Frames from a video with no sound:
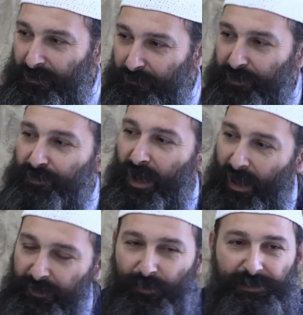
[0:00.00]
But the
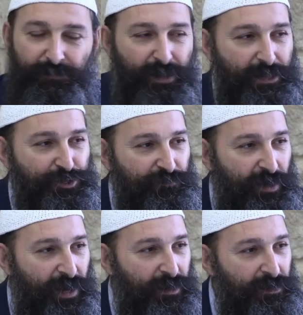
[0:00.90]
other one, the Baal
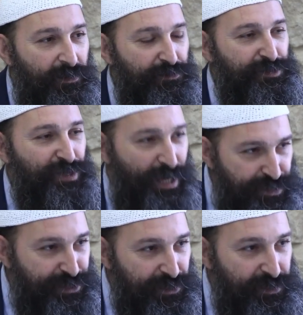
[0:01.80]
Teshuvah,
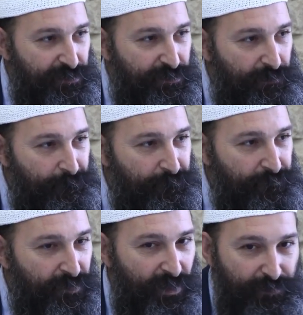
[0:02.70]
tasted it
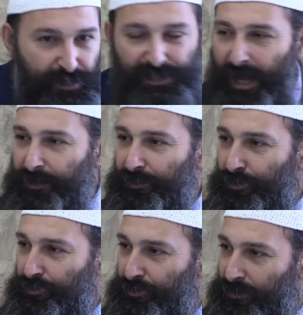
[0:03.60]
and decided
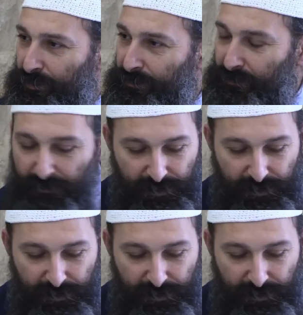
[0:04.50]
not to do it.